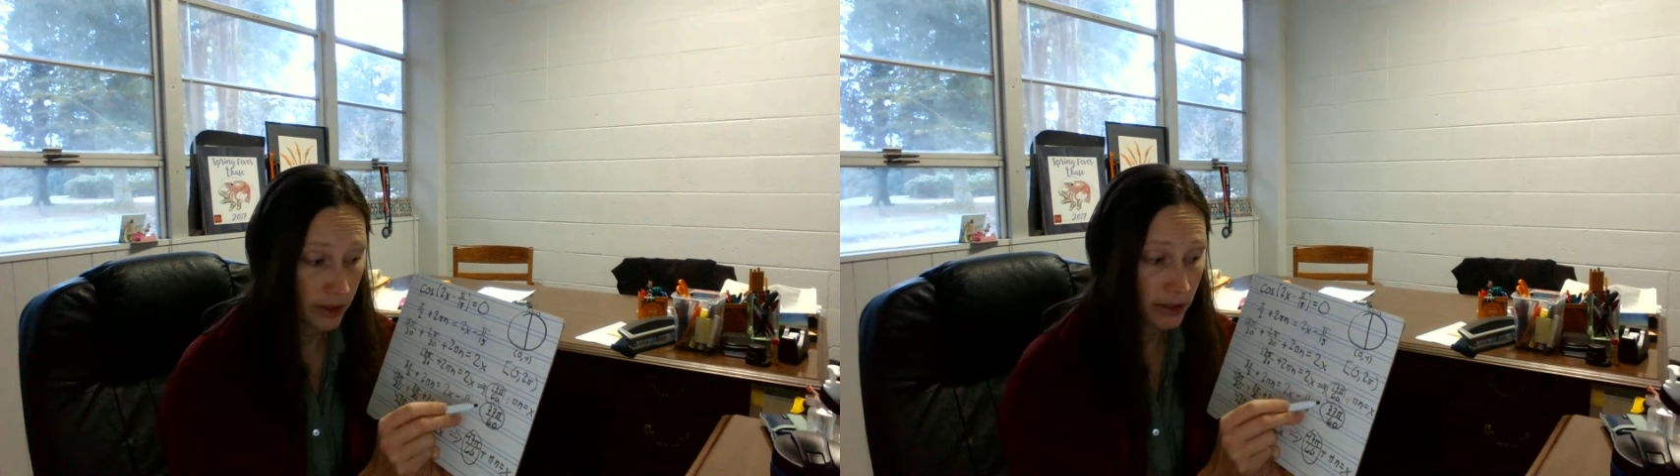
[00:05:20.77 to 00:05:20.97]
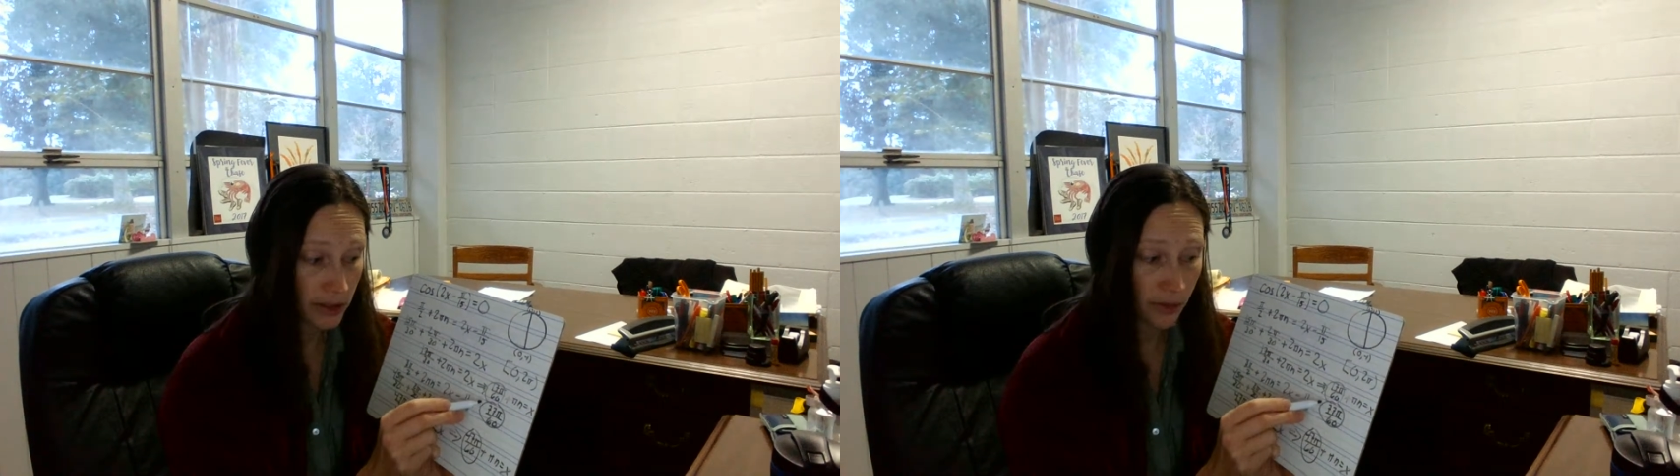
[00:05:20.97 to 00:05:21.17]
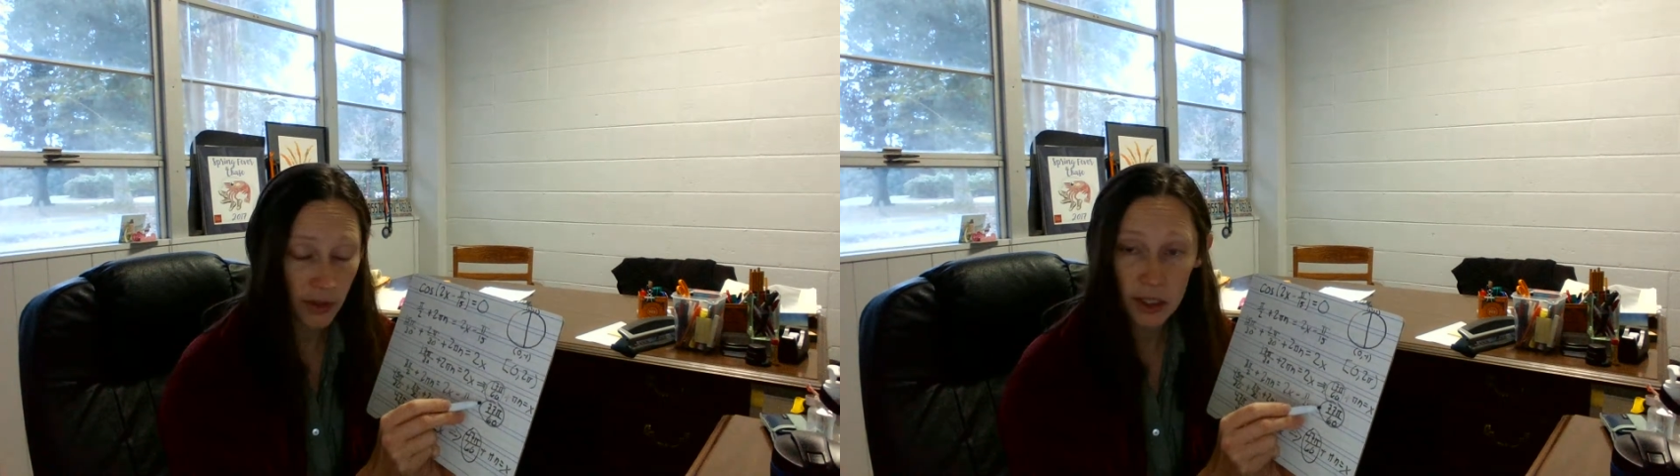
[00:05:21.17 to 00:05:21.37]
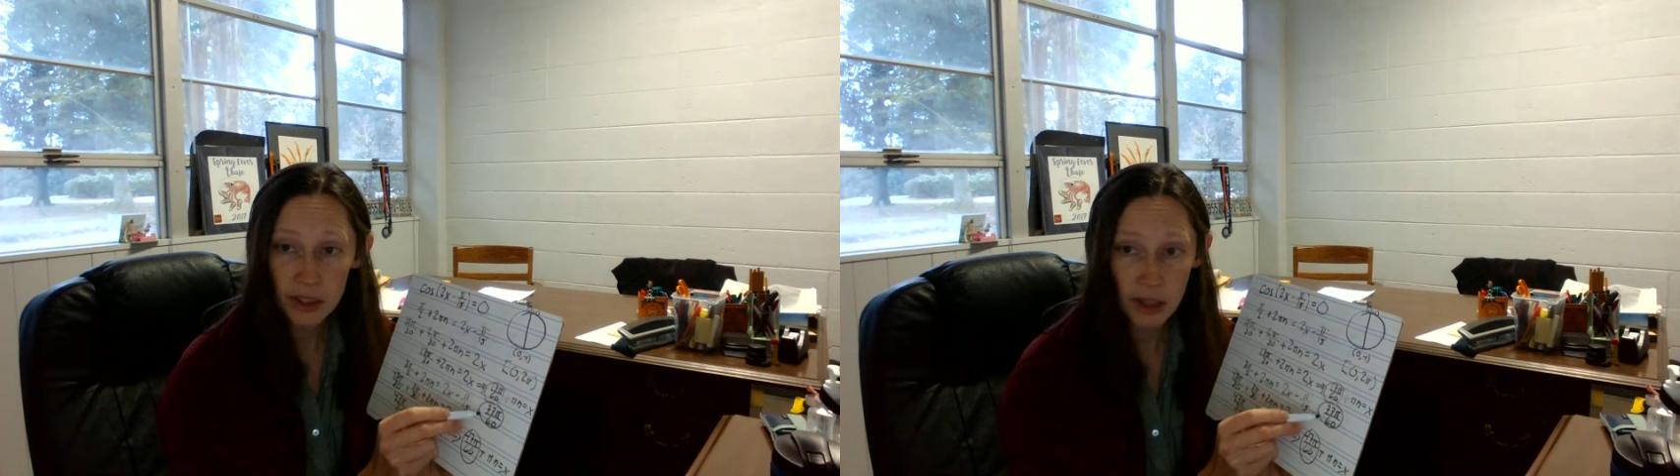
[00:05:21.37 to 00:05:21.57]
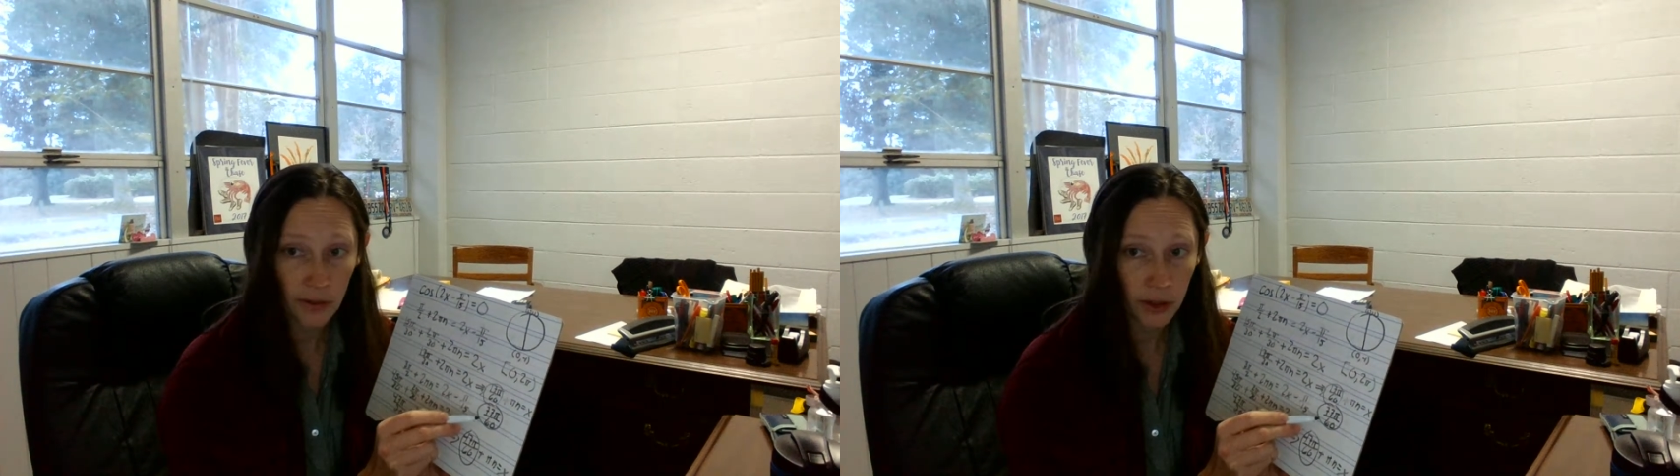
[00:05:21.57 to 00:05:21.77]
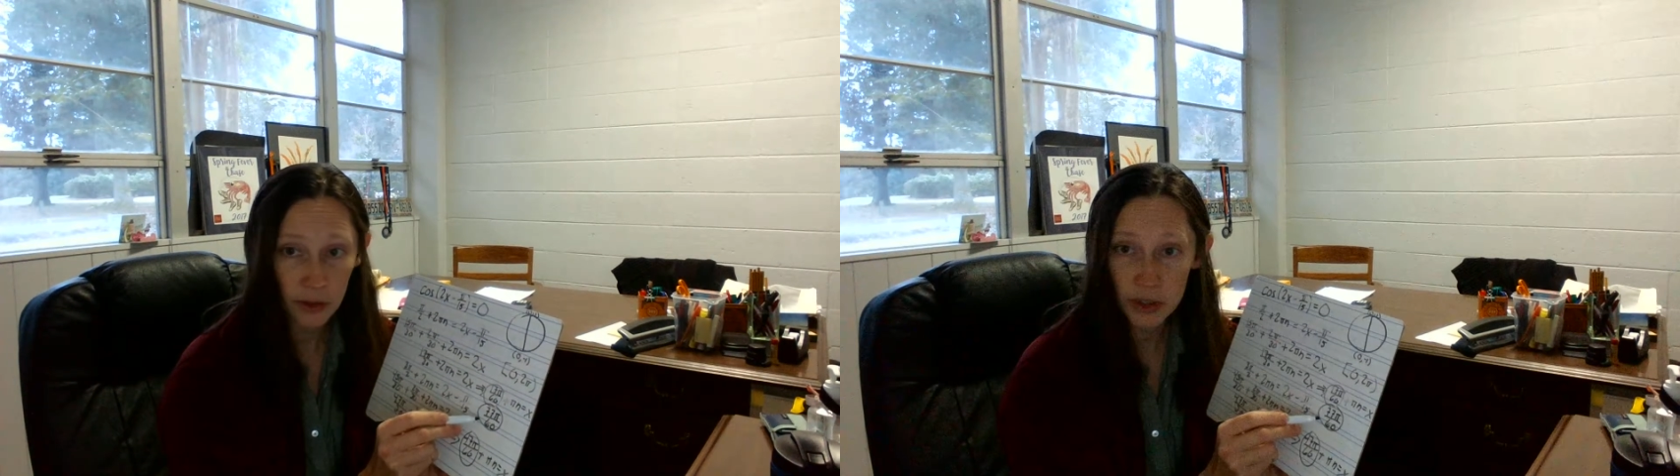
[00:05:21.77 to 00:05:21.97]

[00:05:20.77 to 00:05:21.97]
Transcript: 77 over